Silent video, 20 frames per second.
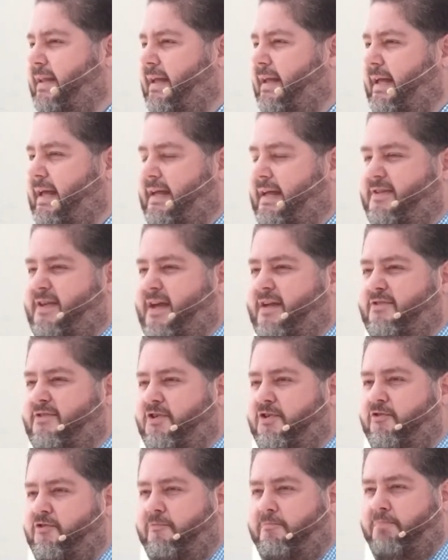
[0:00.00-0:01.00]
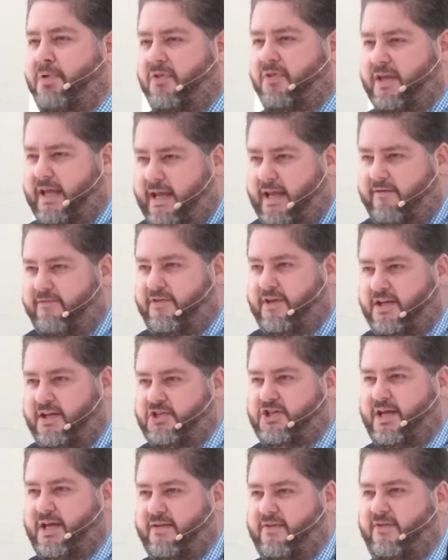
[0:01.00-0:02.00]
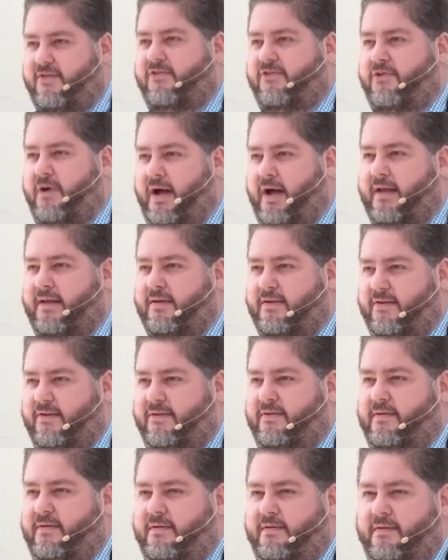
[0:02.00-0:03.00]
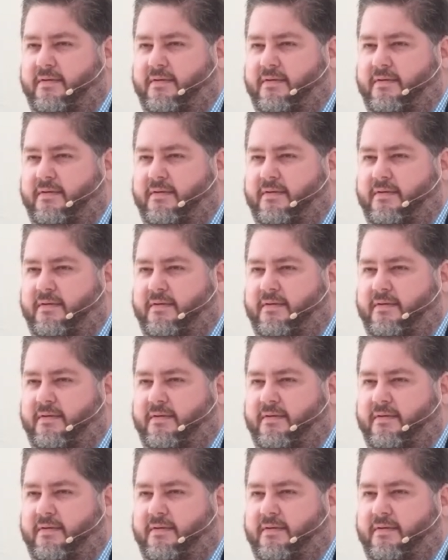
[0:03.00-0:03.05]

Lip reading: He says, you've believed in Jesus Christ.